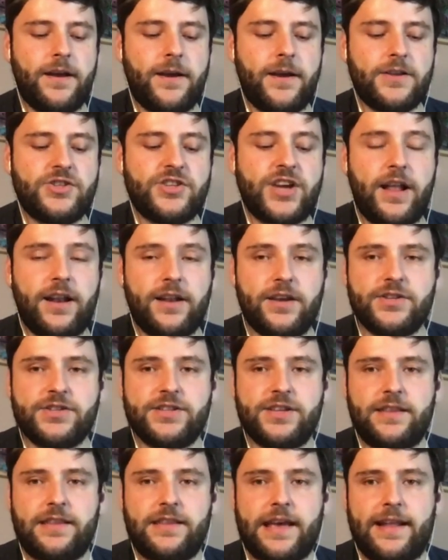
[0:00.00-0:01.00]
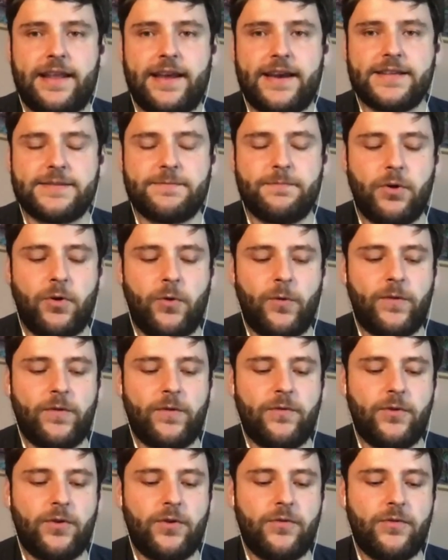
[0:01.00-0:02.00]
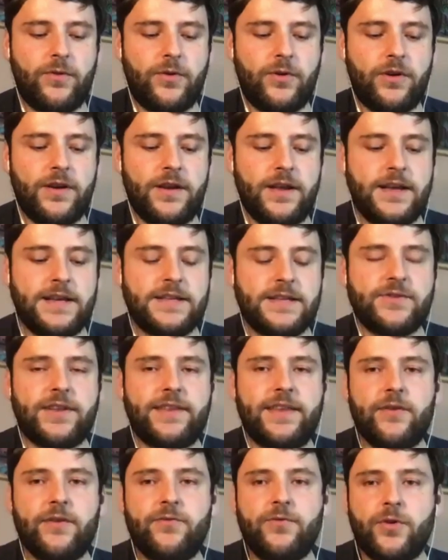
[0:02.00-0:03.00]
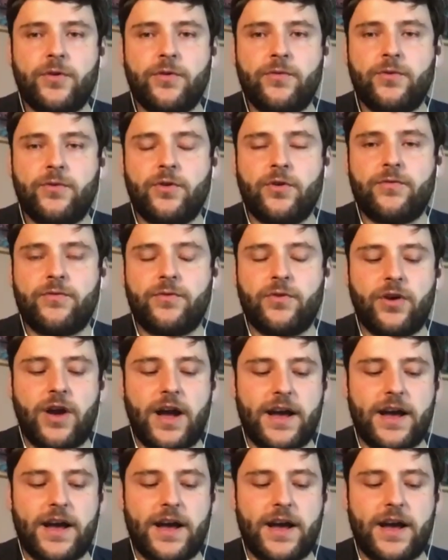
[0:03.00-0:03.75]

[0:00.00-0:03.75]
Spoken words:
challenge that has posed for so I think for